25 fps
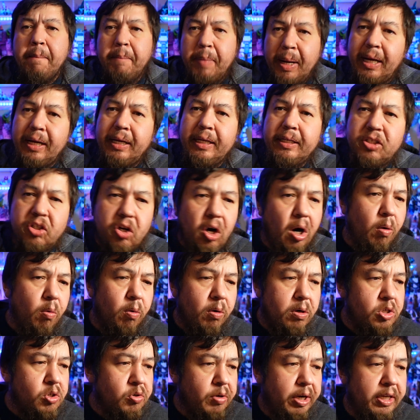mainly Star
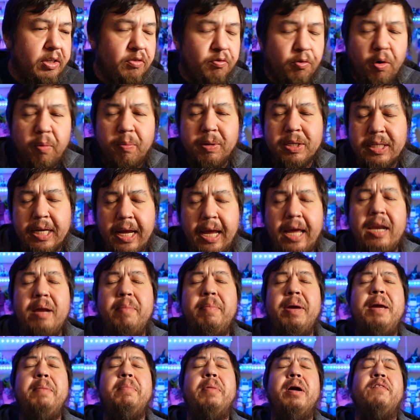Wars, Transformers,
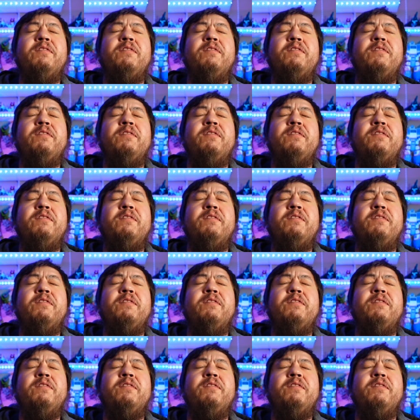anime,